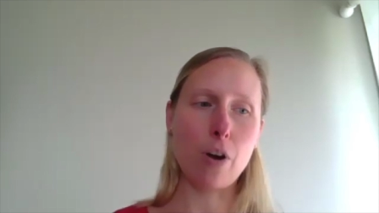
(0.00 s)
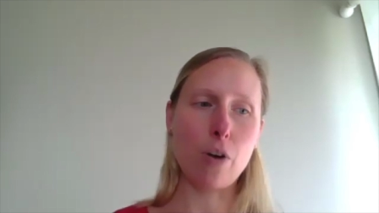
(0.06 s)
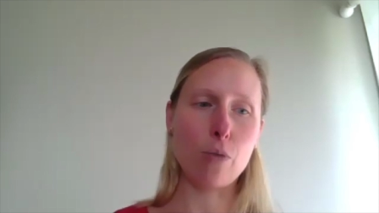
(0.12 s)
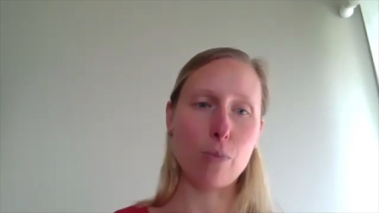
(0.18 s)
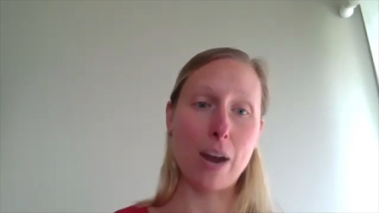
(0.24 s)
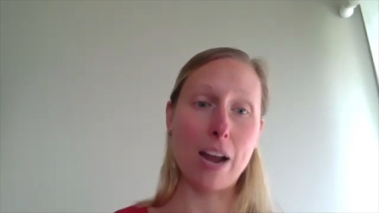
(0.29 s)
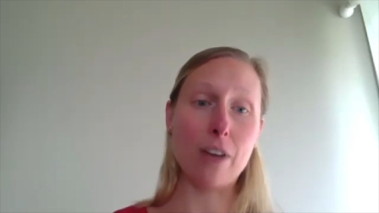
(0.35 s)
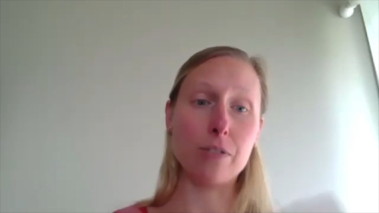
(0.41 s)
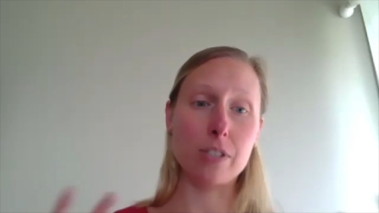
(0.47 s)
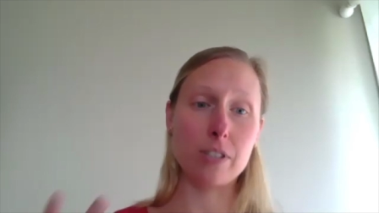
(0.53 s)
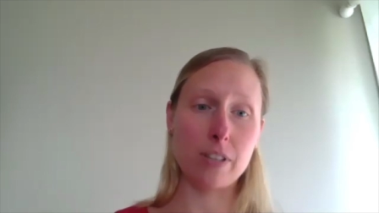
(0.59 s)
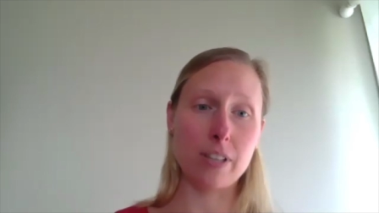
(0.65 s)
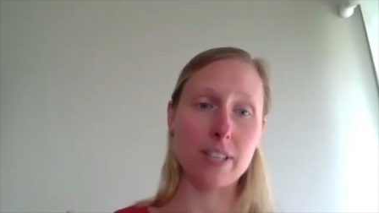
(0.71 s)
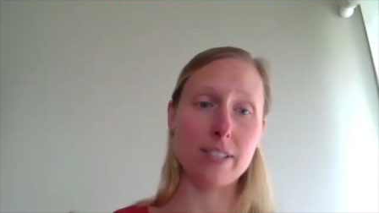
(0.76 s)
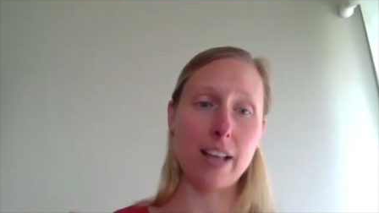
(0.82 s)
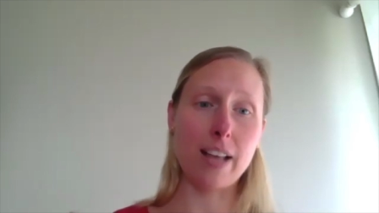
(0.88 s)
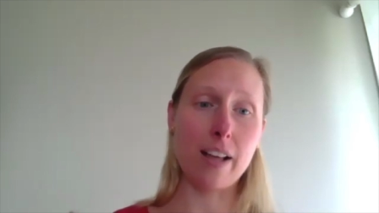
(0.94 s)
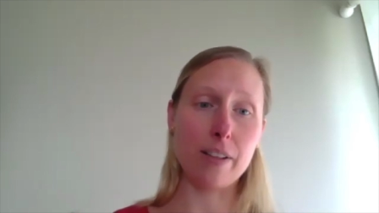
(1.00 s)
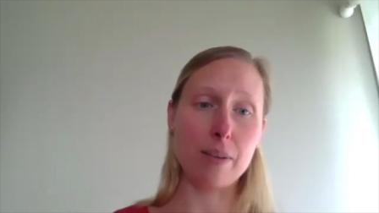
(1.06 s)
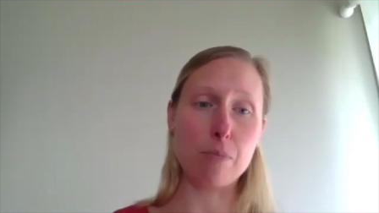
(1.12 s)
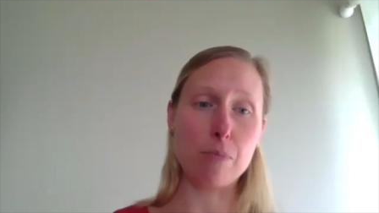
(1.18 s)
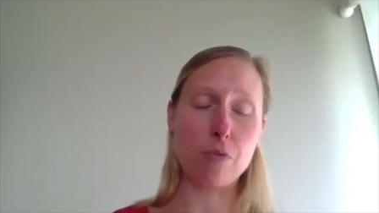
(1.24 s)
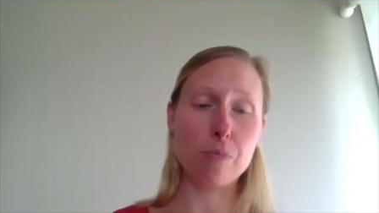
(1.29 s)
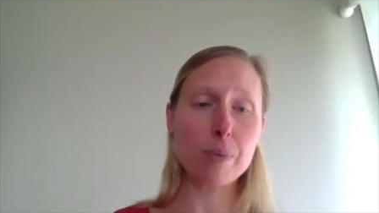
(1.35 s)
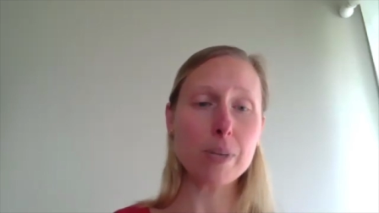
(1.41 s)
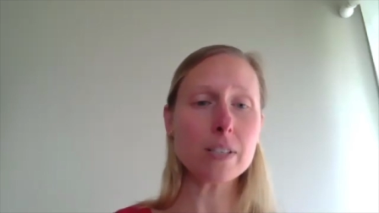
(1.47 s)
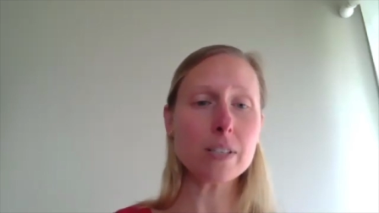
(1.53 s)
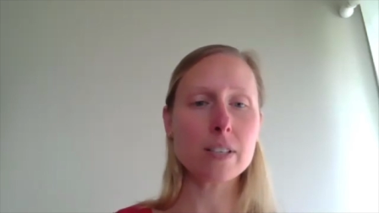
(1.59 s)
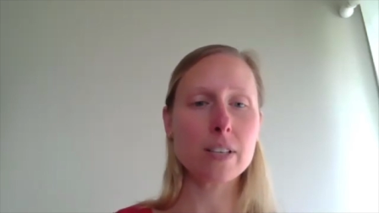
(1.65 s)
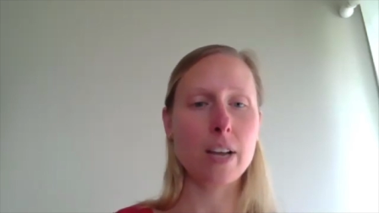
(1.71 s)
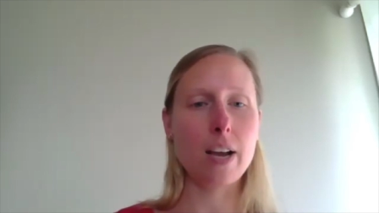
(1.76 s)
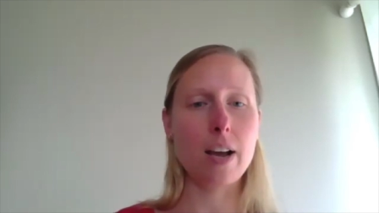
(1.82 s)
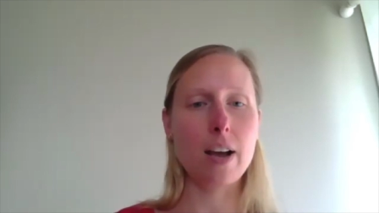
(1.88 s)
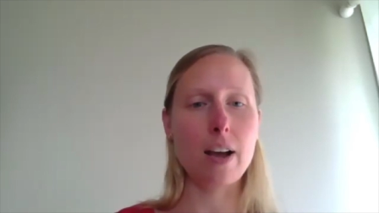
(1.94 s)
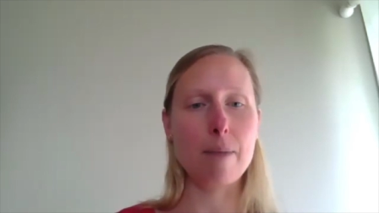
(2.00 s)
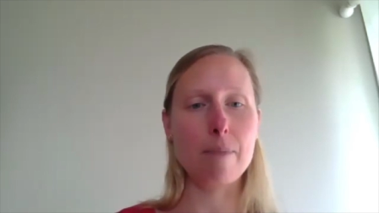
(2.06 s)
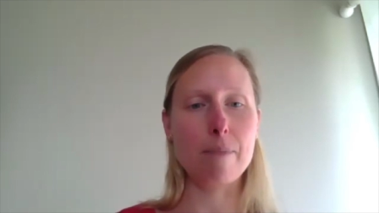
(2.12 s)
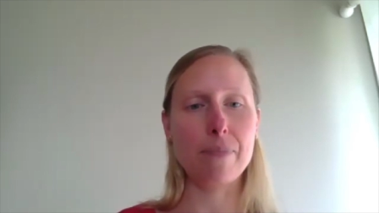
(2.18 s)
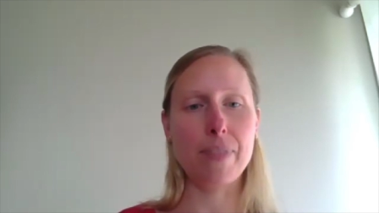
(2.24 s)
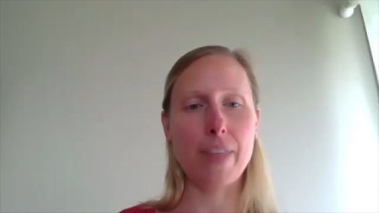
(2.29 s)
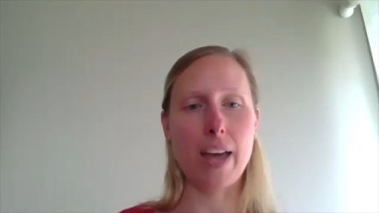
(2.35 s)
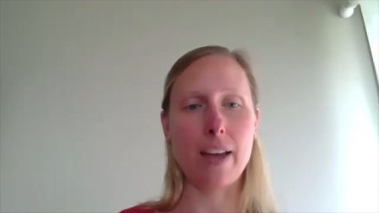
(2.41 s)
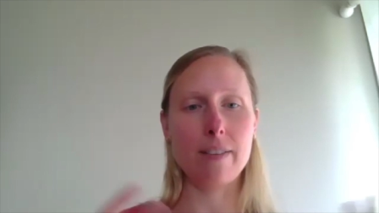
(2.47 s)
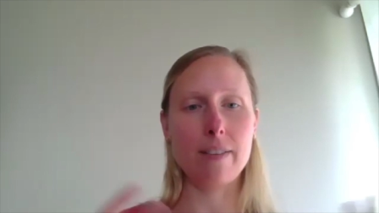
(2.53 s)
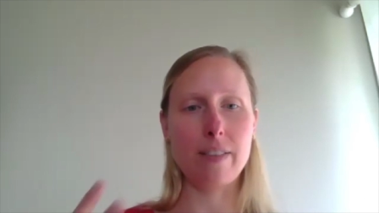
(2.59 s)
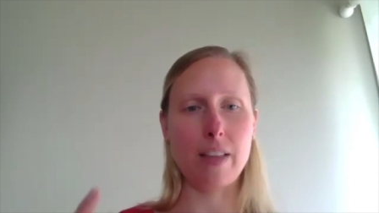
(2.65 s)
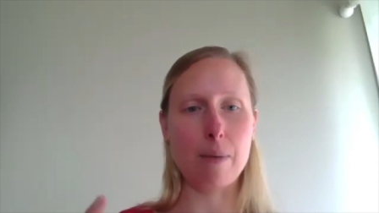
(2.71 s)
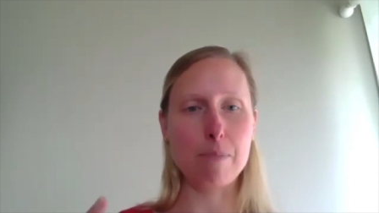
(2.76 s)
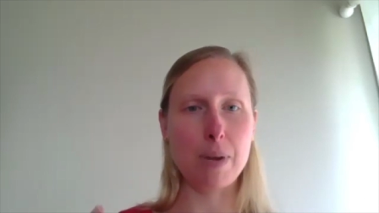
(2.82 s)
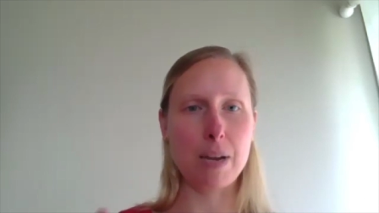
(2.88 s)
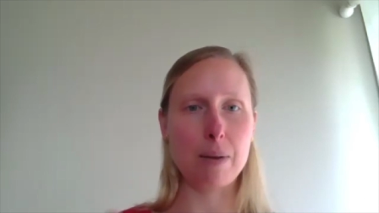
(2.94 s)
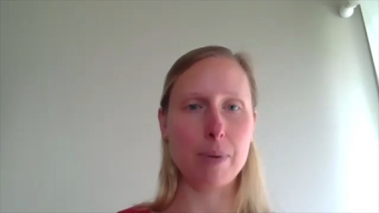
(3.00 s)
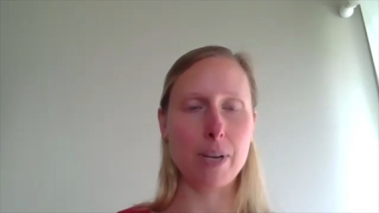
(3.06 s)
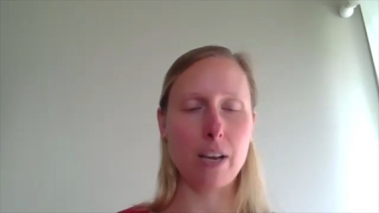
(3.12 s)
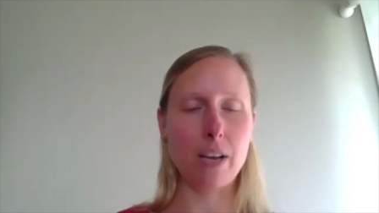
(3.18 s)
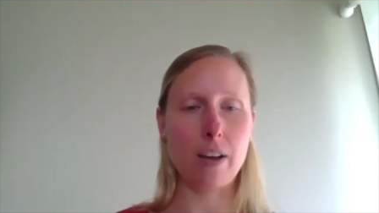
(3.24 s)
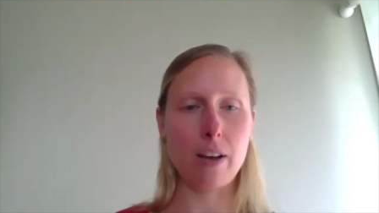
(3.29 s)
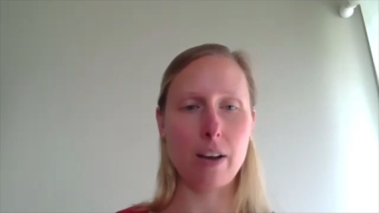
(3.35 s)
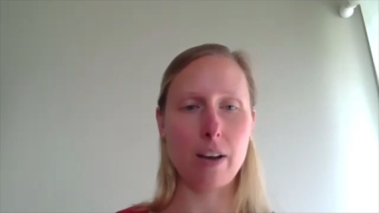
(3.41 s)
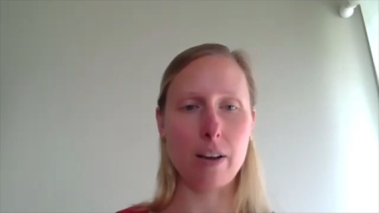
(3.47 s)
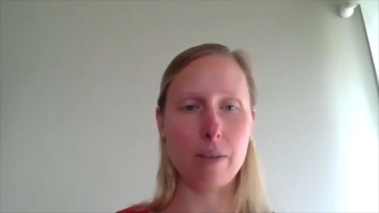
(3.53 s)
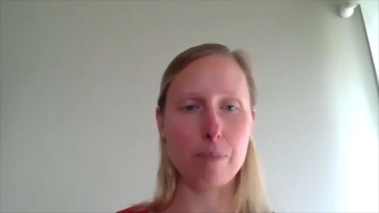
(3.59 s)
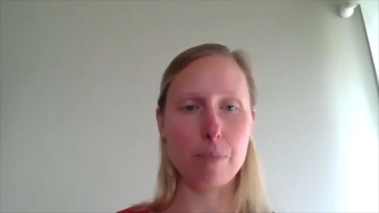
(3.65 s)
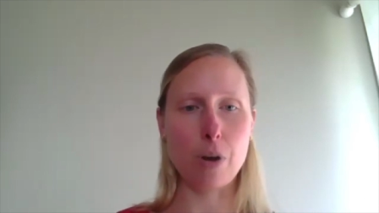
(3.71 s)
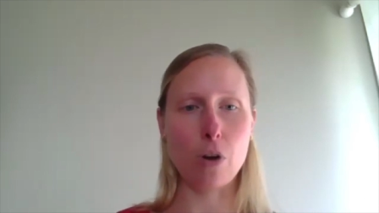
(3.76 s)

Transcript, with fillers: around the SALI movement um, that, that made me a, a,